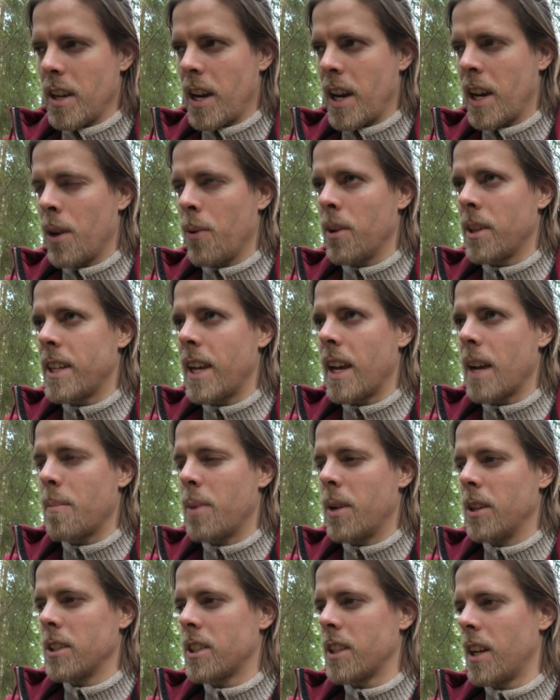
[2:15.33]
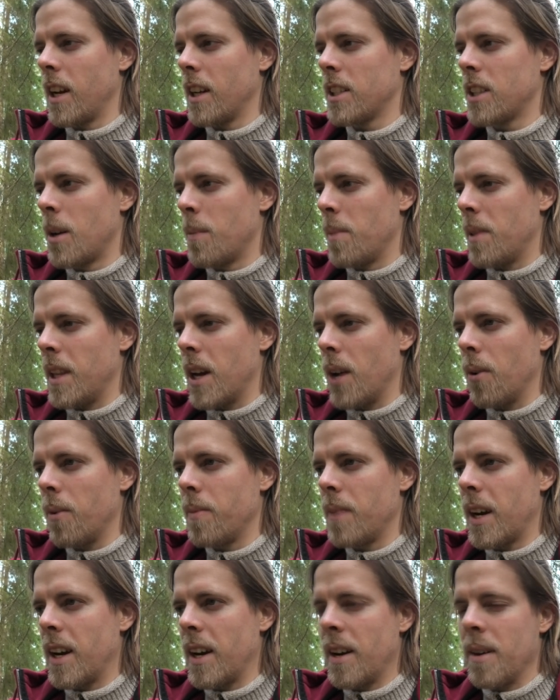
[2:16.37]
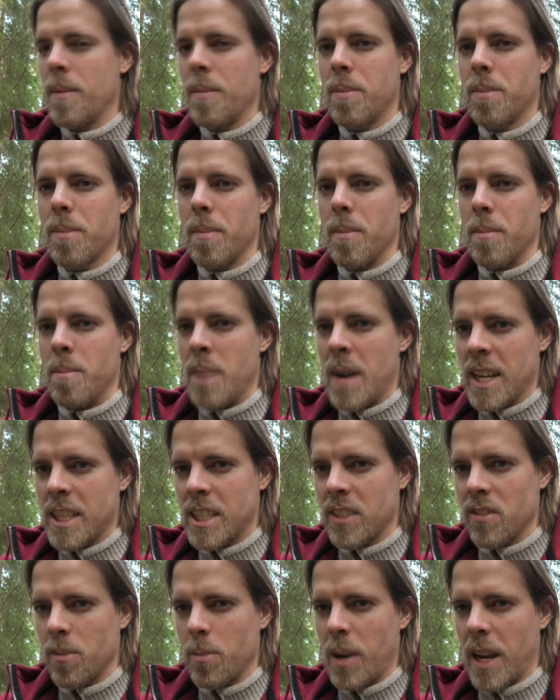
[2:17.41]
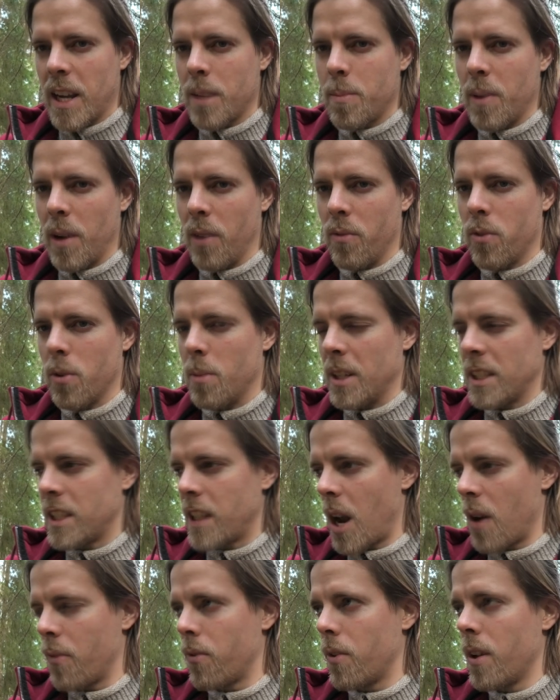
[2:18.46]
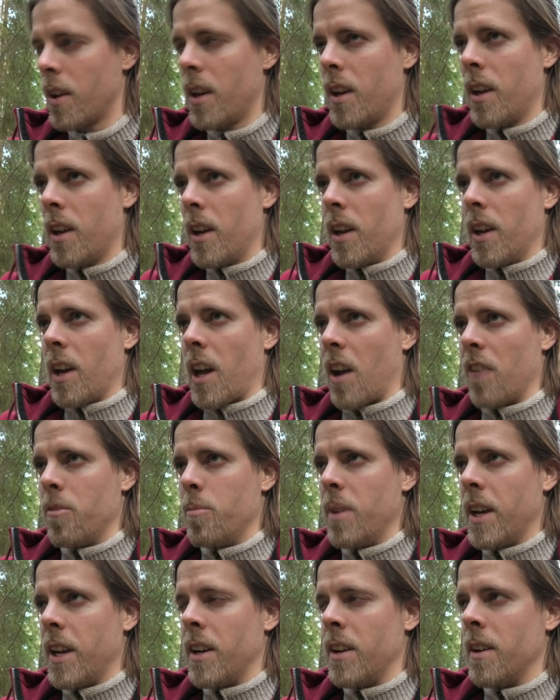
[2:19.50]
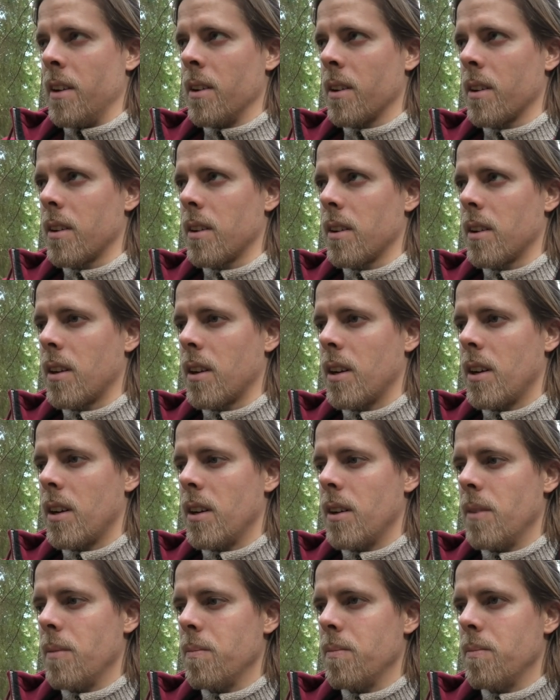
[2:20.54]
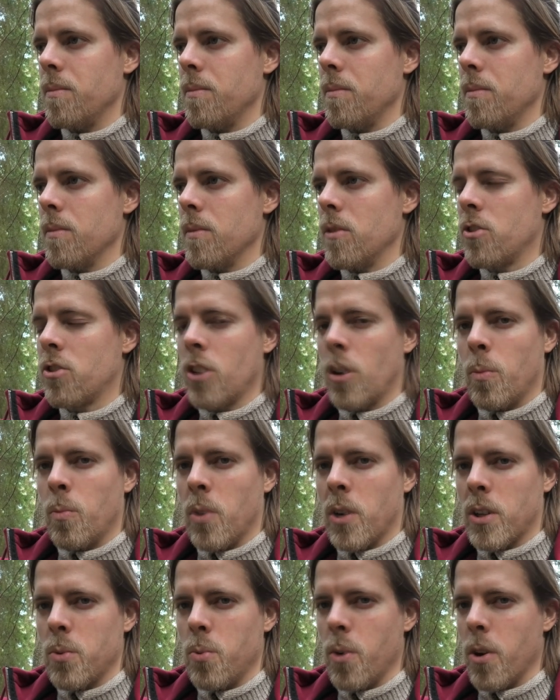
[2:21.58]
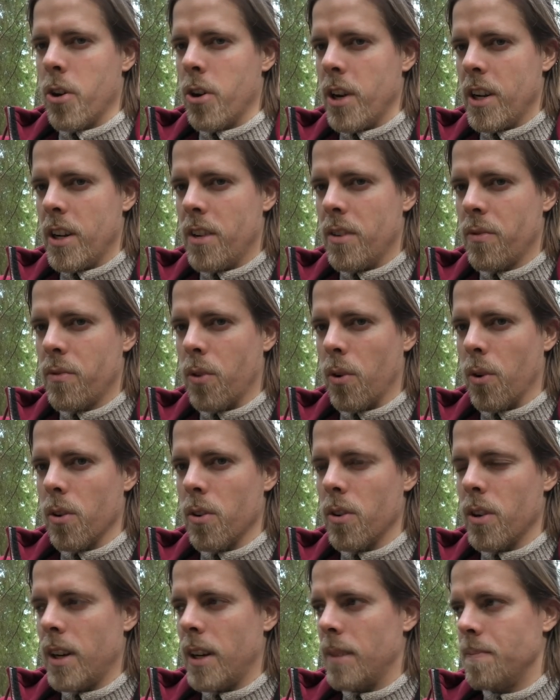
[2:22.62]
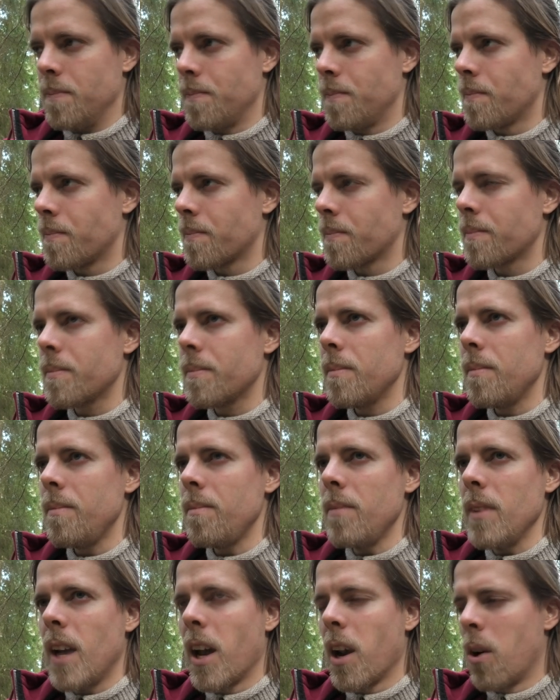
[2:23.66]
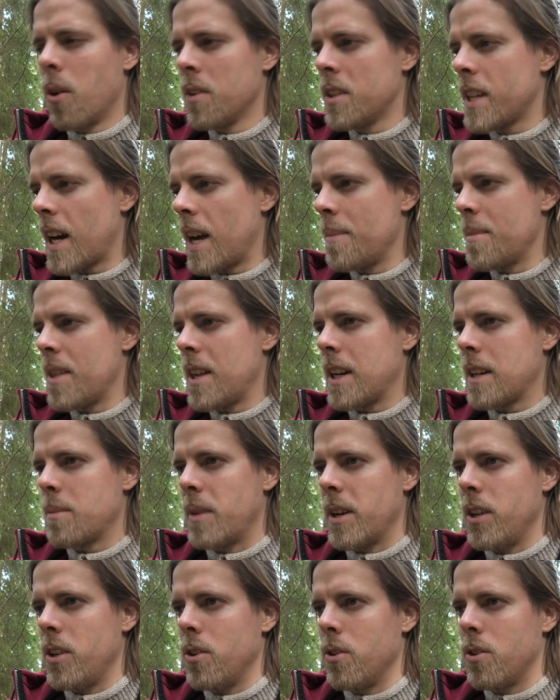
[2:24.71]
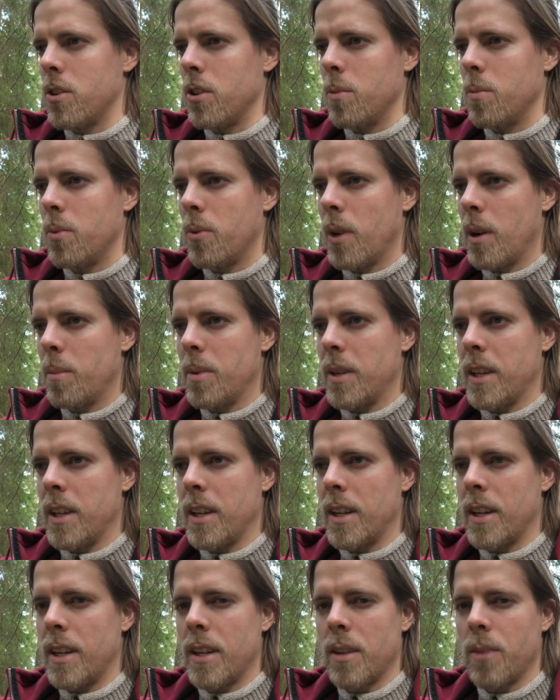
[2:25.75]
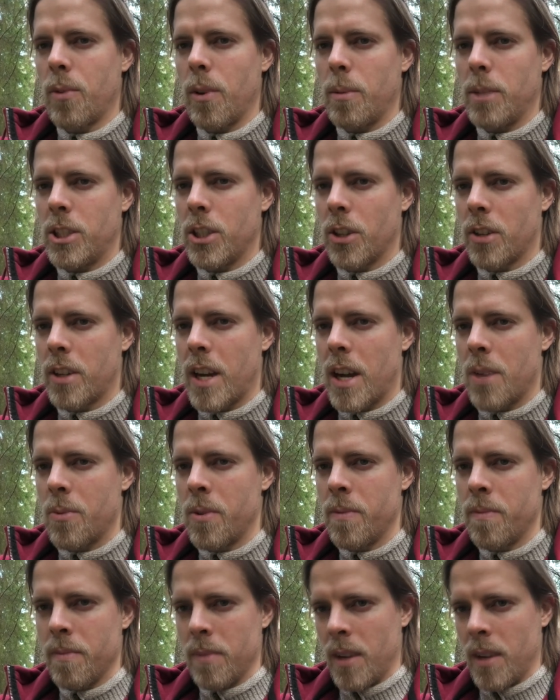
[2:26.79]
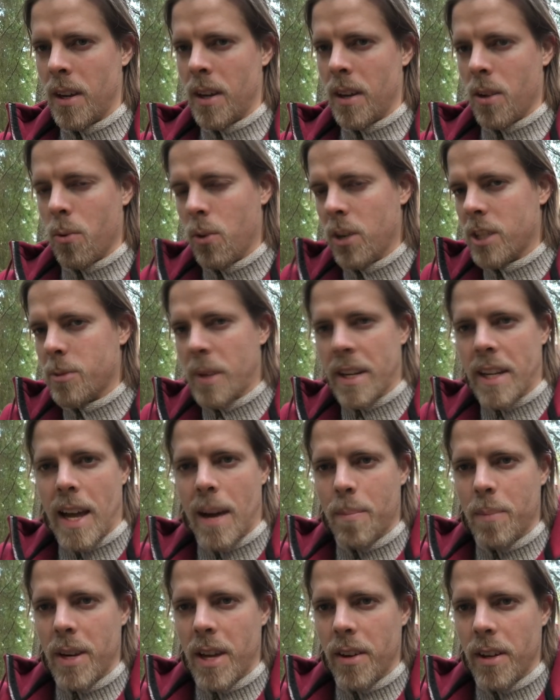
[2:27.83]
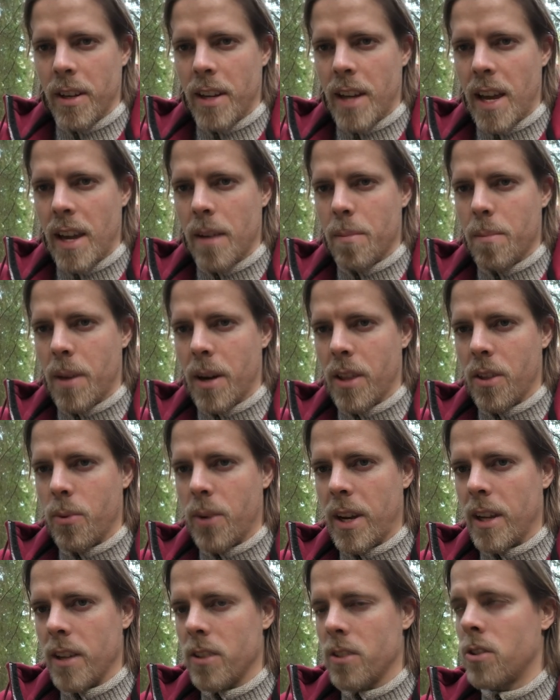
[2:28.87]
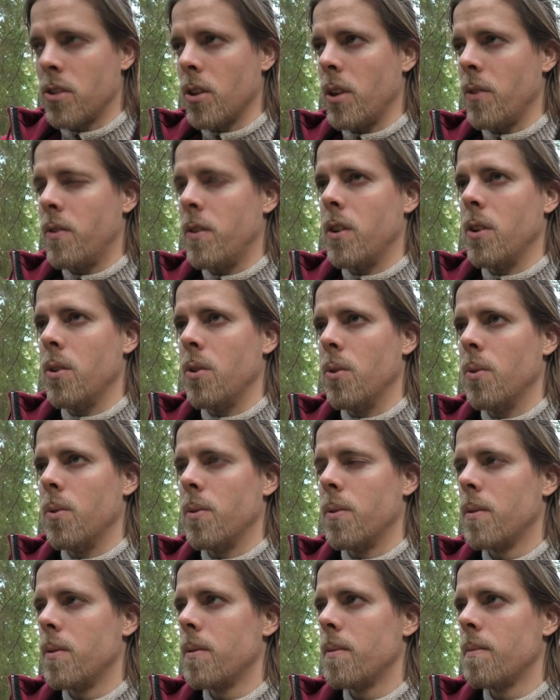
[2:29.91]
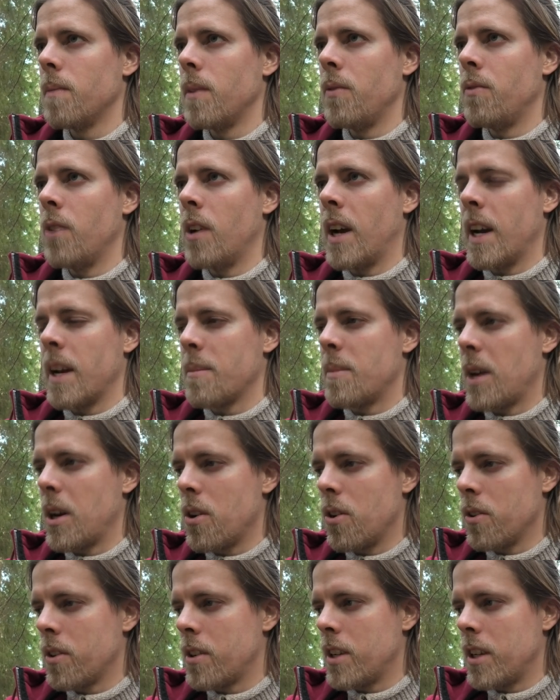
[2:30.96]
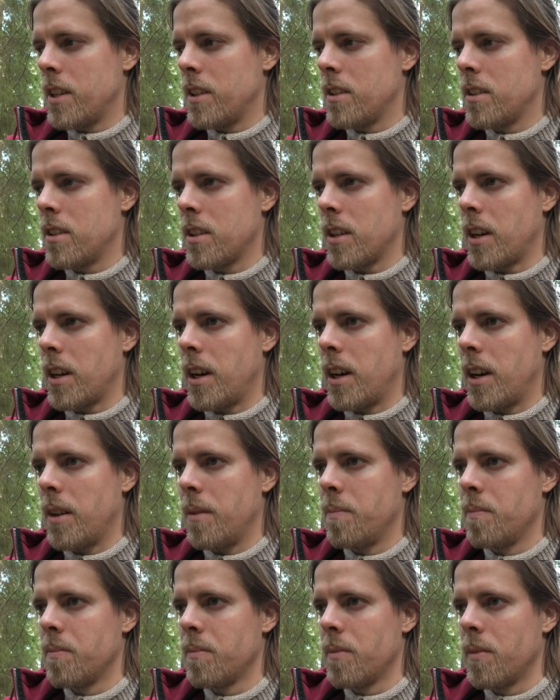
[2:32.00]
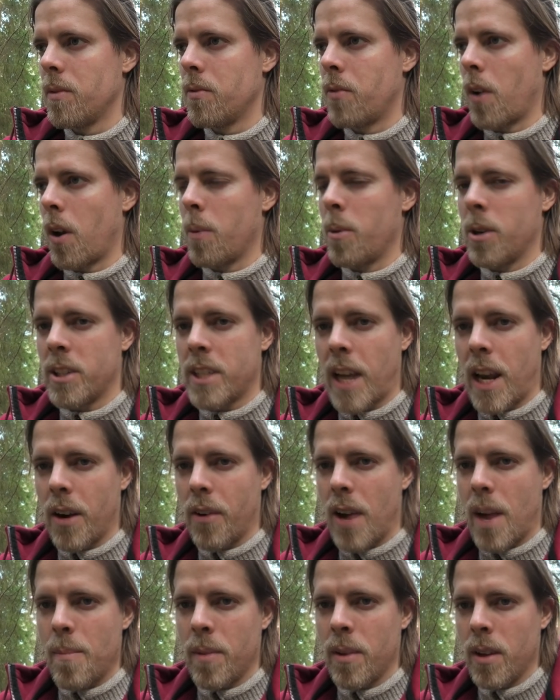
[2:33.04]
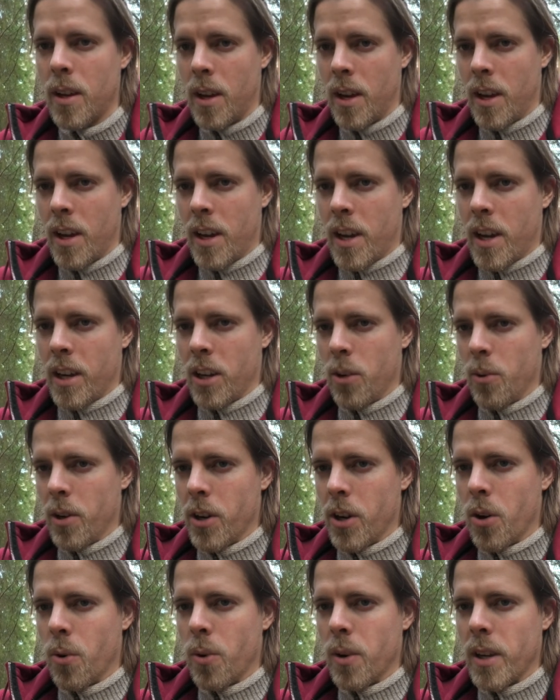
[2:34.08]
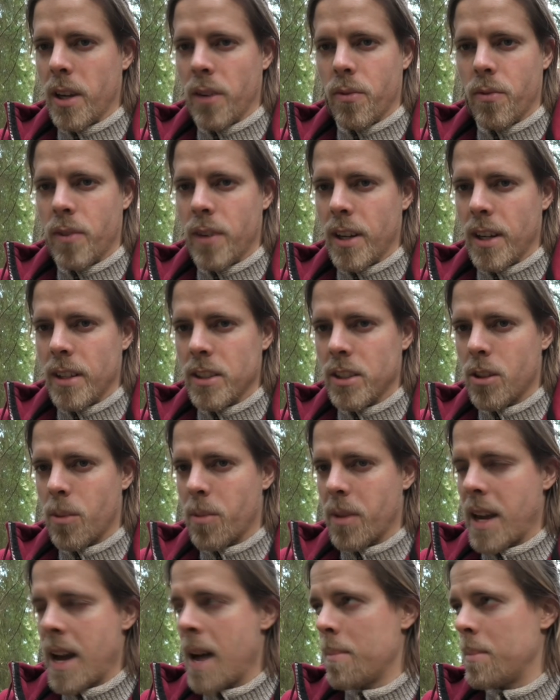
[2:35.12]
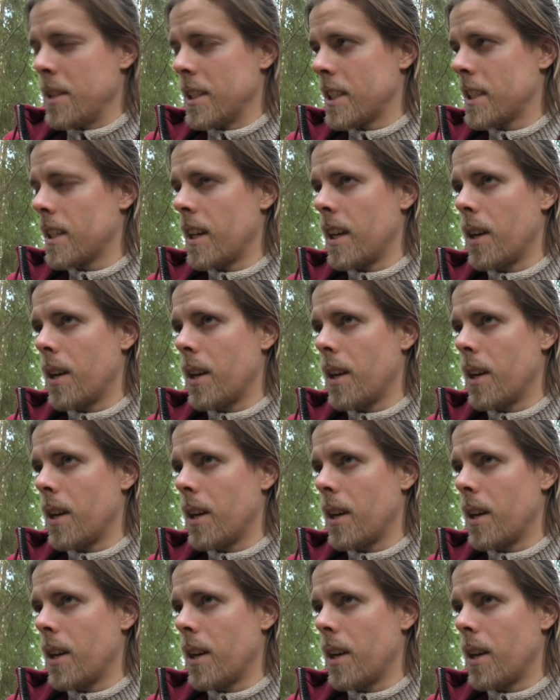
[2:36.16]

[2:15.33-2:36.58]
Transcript: And I will take a personal example now, a massive black pill for myself. I've been somewhat worried for a long time that my YouTube will be shut down, which might happen any day, by the way. So if you like my content, follow me on Telegram and you will know if something happens.